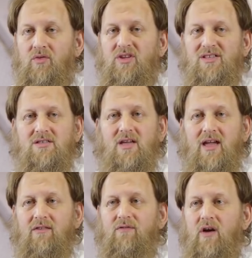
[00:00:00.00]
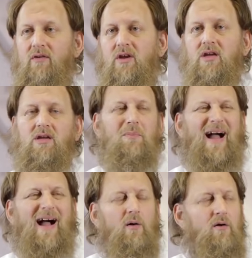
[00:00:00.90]
this is a very
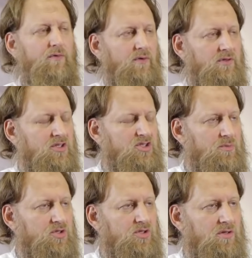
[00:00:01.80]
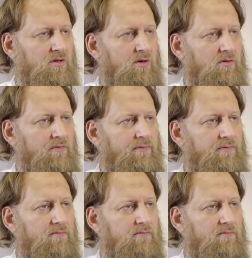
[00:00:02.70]
powerful description of,